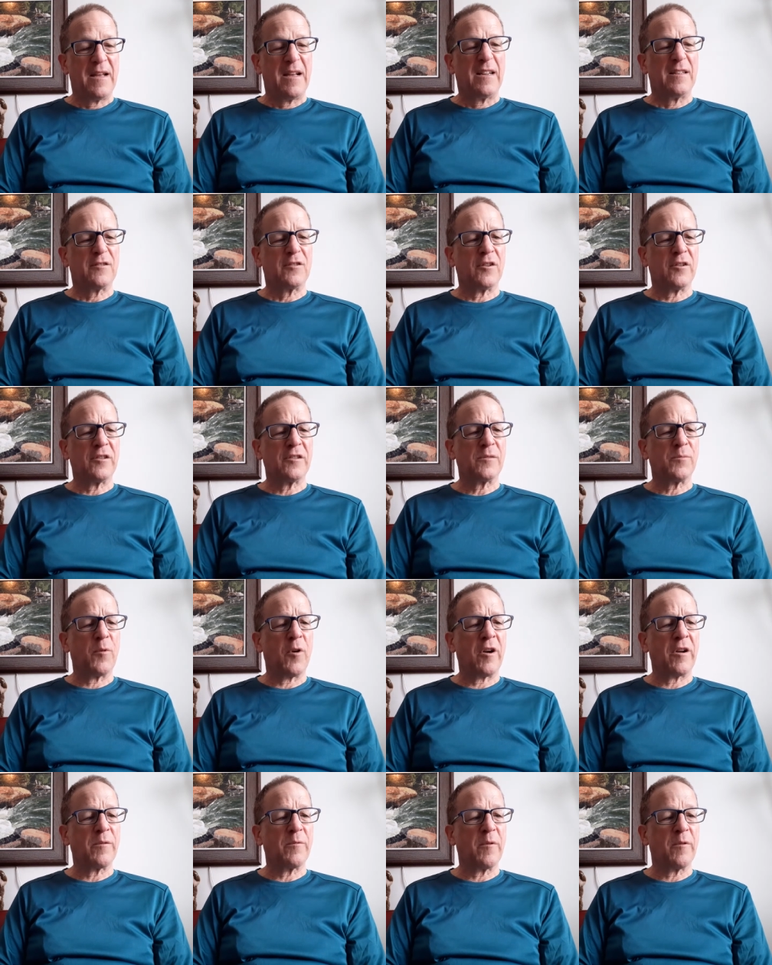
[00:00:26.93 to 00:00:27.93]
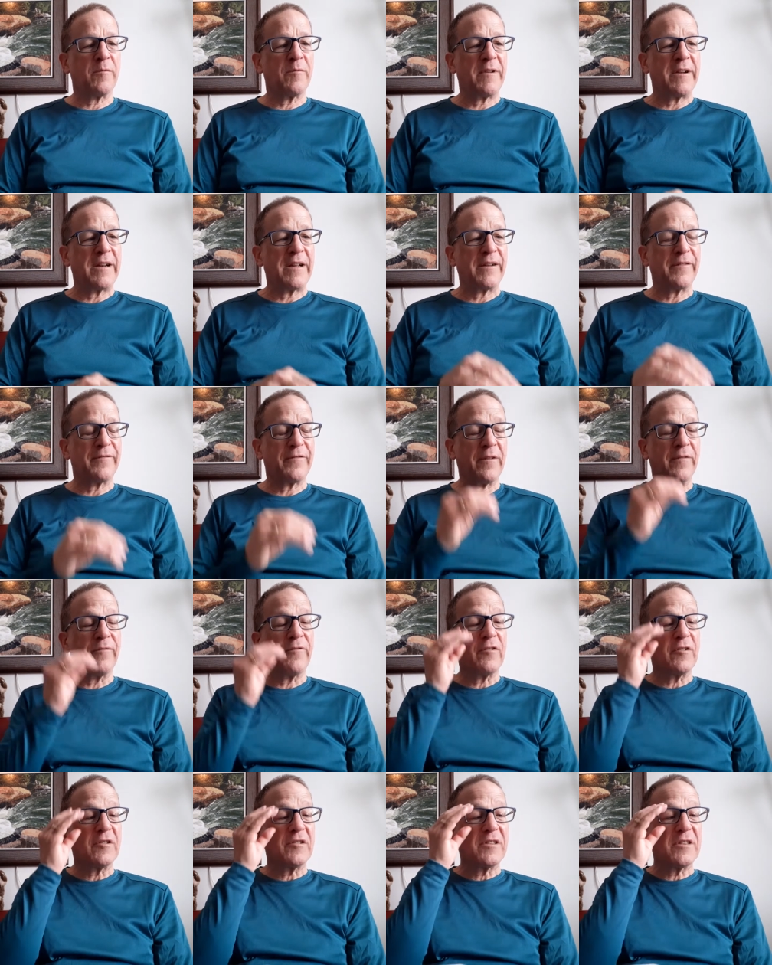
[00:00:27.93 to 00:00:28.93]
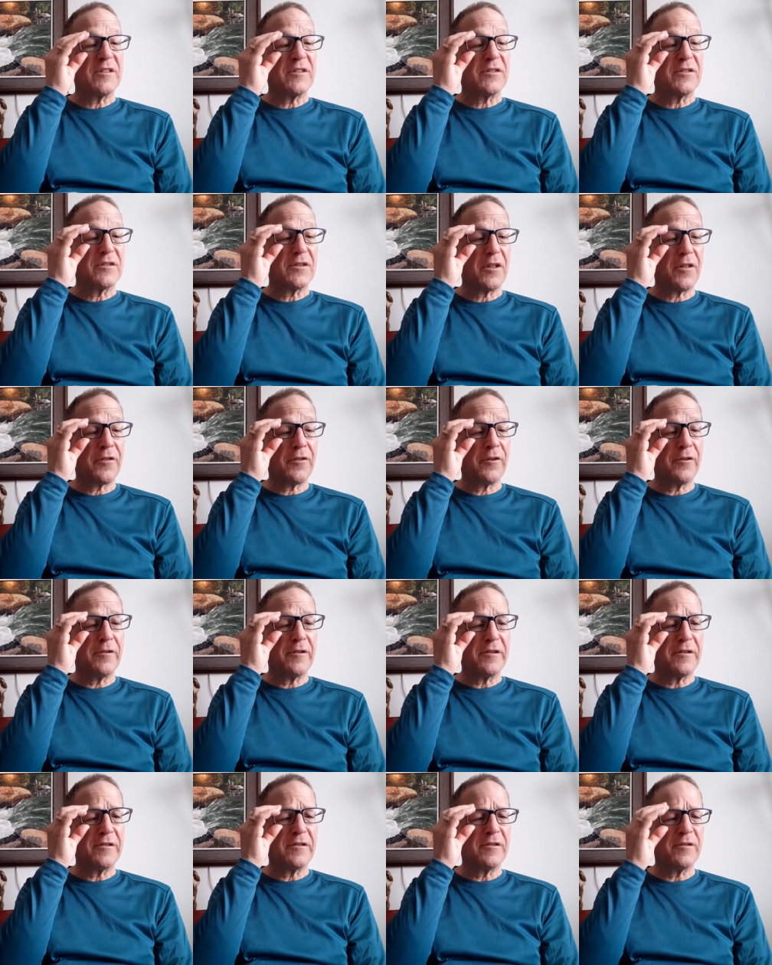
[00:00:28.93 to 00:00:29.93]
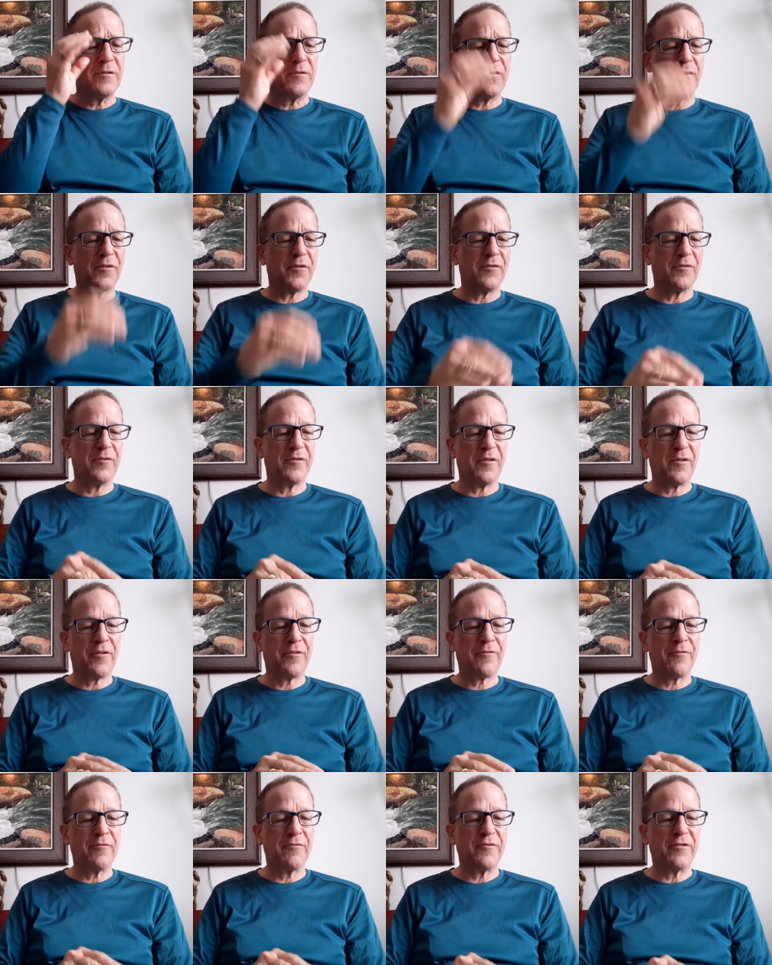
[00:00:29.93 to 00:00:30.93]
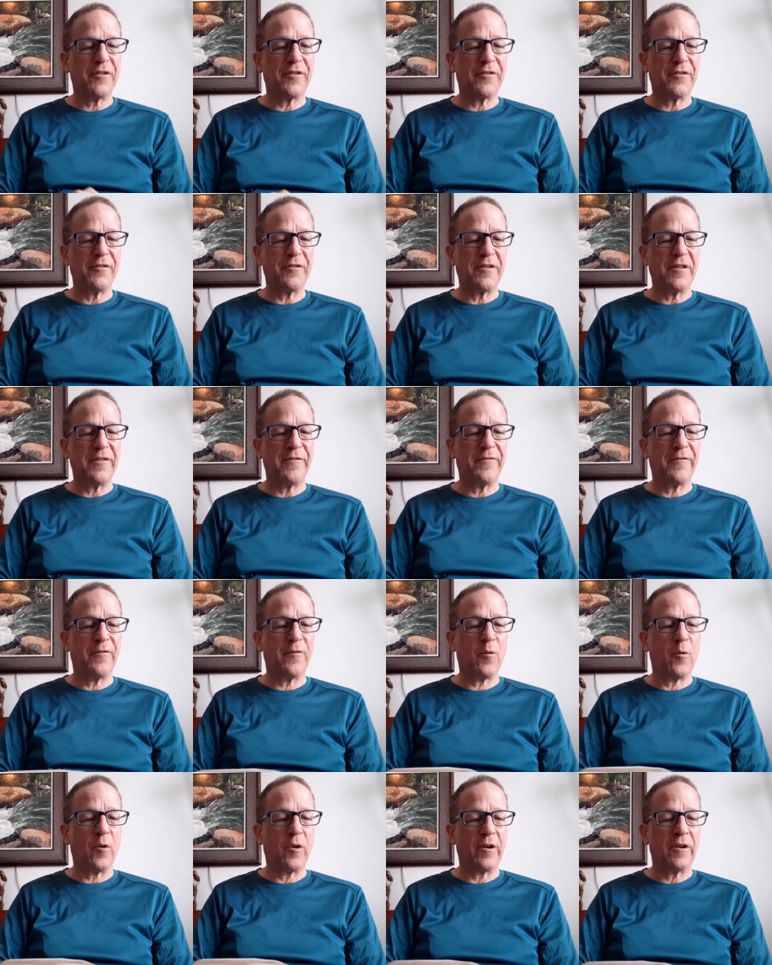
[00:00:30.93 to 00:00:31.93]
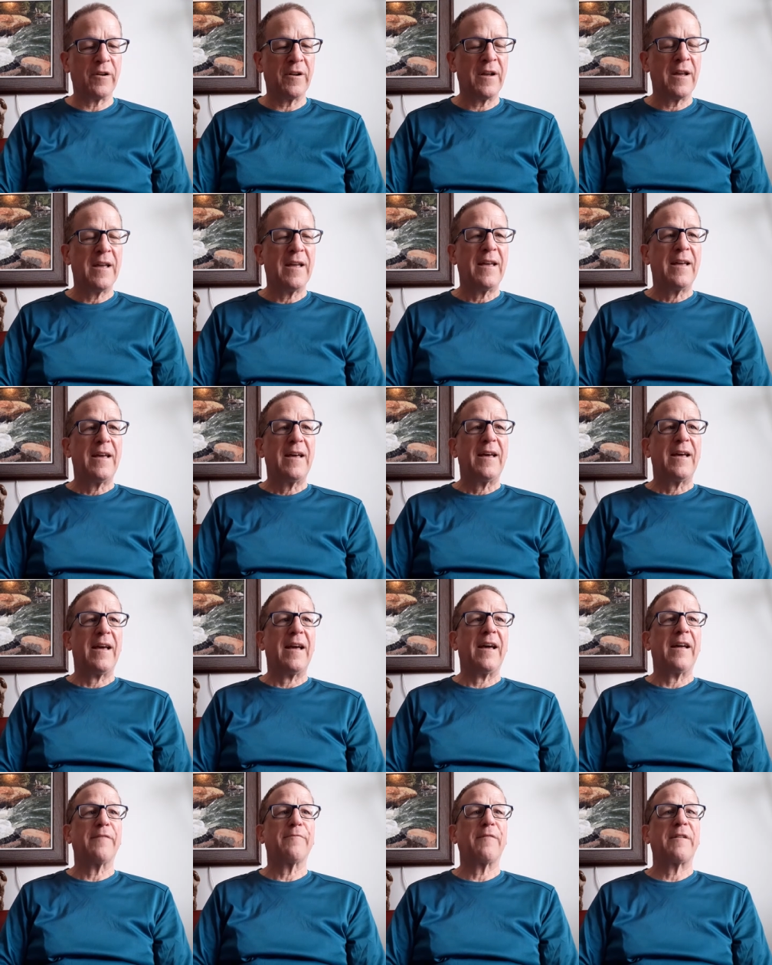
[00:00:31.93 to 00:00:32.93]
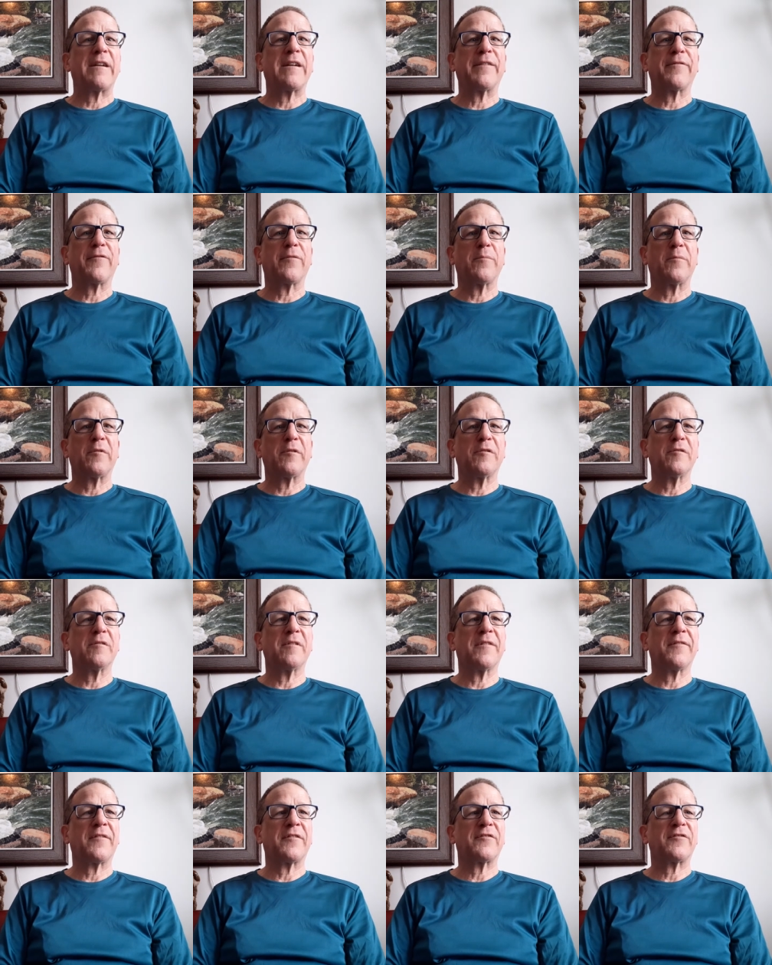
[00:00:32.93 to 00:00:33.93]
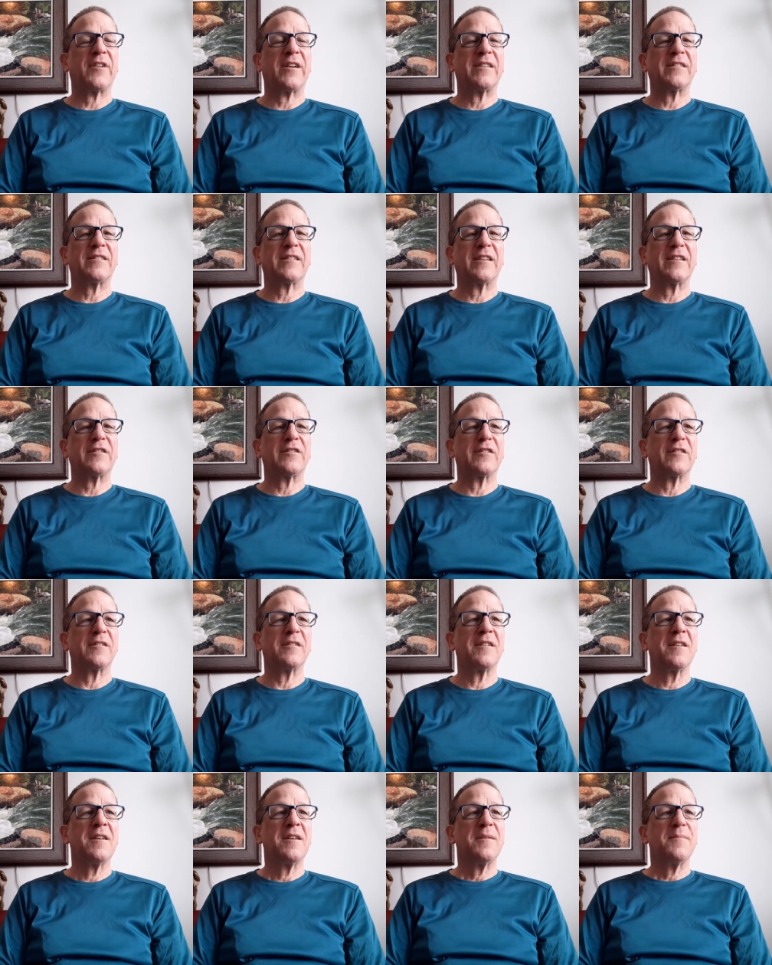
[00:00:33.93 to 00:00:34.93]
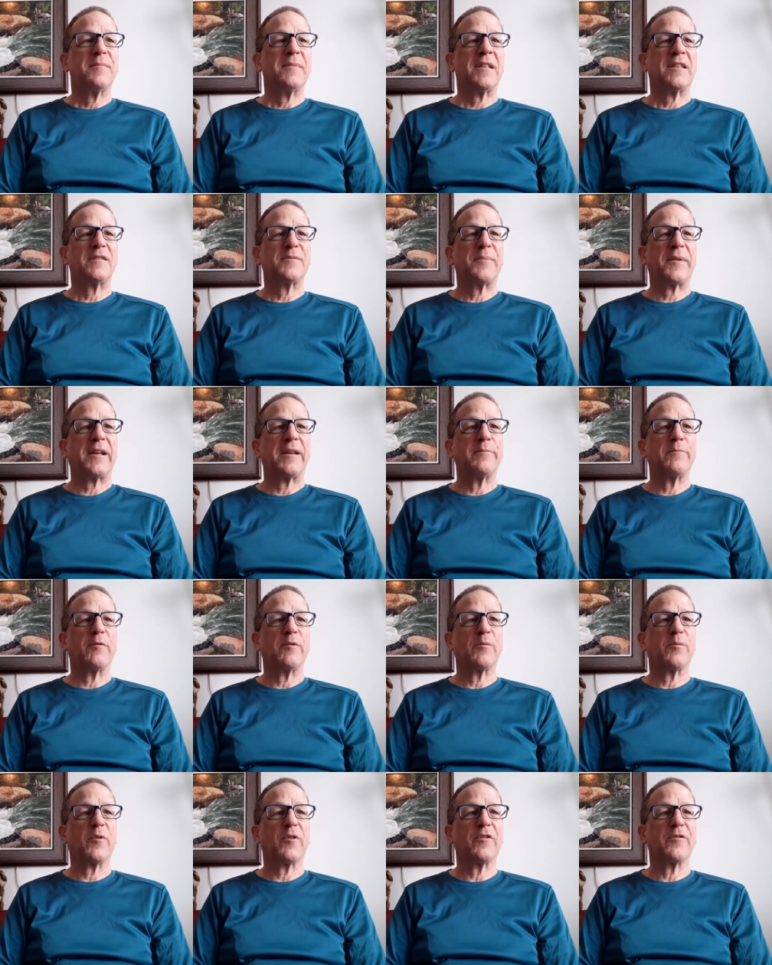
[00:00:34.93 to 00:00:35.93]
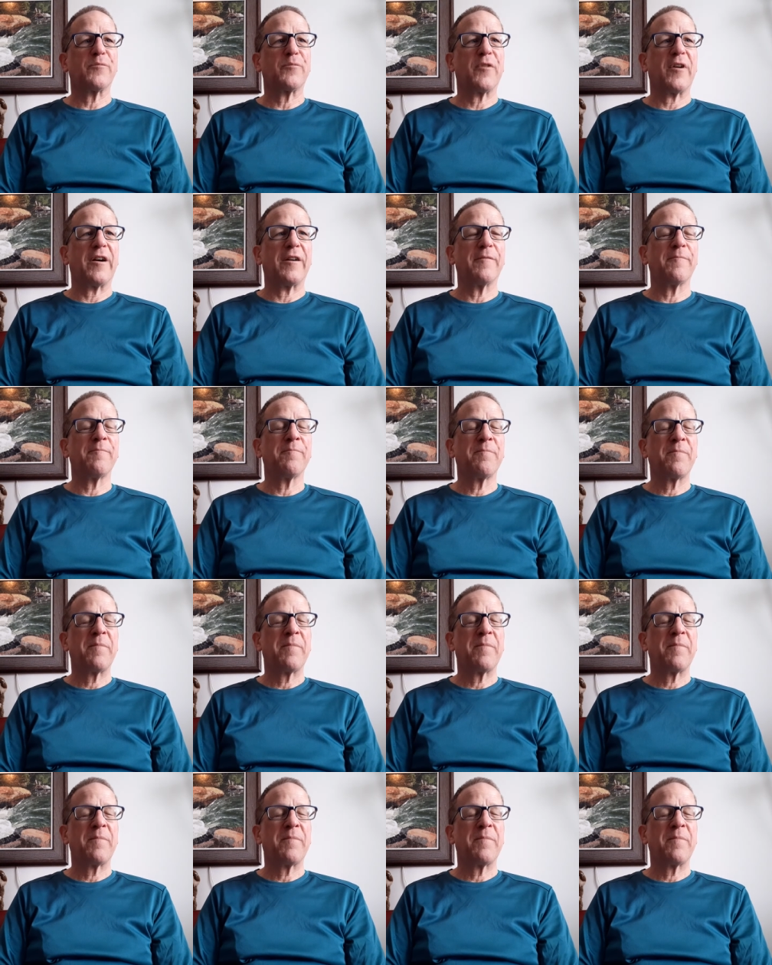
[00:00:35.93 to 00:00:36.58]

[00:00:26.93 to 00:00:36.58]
And so this morning we're reading from verses 32 through, through to 34 and reading from the New Living Translation. Let's begin with a word of prayer.